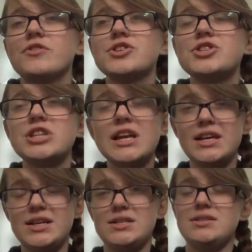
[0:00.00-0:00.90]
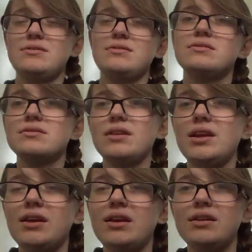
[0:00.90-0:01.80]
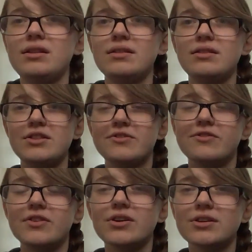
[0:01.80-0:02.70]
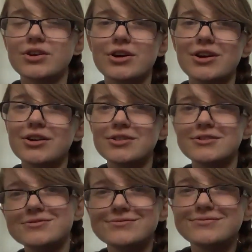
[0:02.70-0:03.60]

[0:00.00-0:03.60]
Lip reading: for shade in the fall garden.